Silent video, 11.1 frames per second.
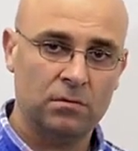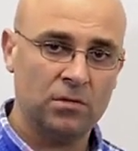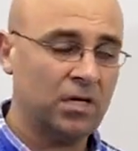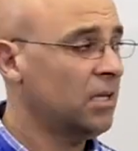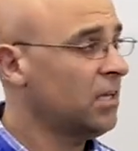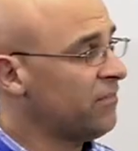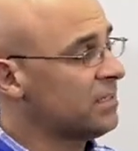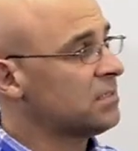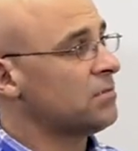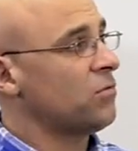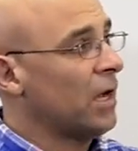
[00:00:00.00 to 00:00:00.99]
Okay,
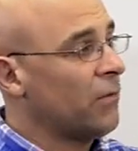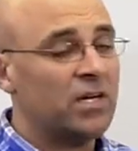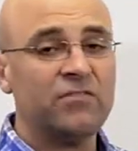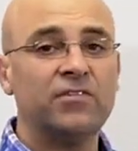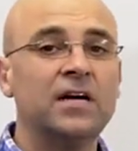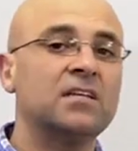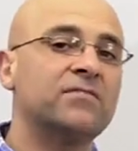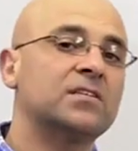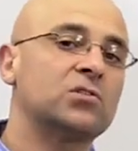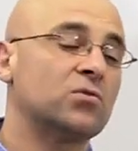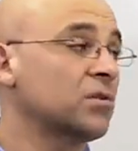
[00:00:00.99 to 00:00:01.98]
I want to find if
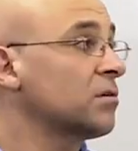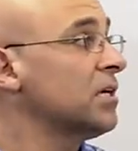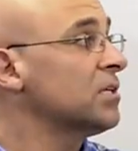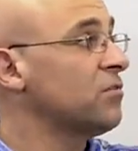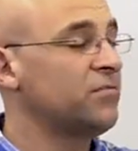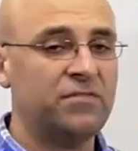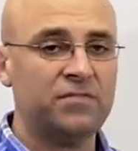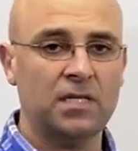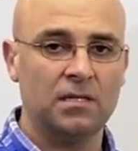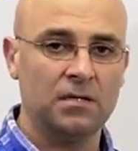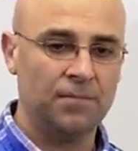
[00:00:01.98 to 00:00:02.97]
it's to the right of
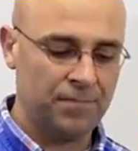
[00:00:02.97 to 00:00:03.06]
15.